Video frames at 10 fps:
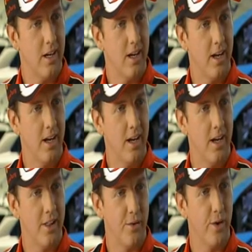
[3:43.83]

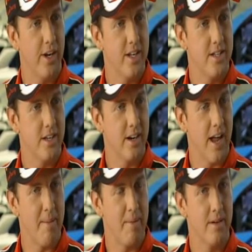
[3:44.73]
The rock incident
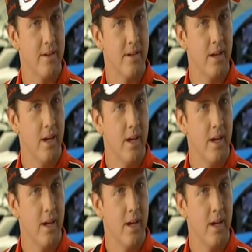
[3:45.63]
happened